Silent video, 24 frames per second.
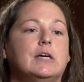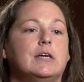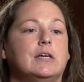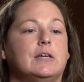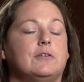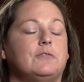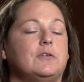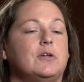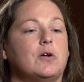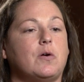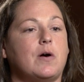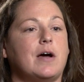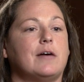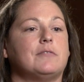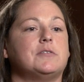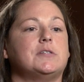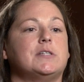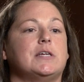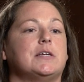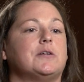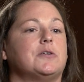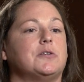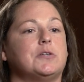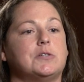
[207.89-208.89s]
If you don't have
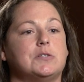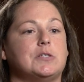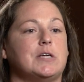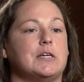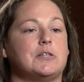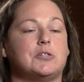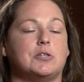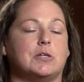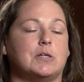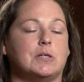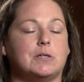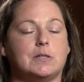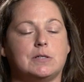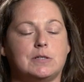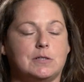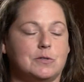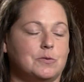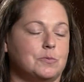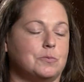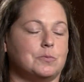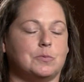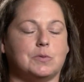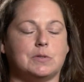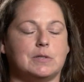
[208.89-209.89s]
standardization, you
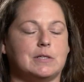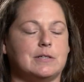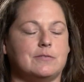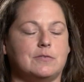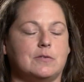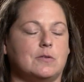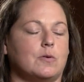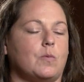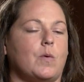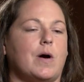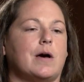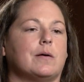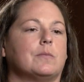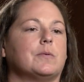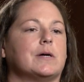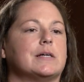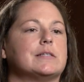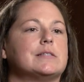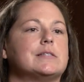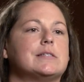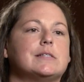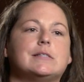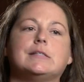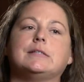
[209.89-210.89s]
will live in the Wild
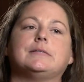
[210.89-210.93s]
West.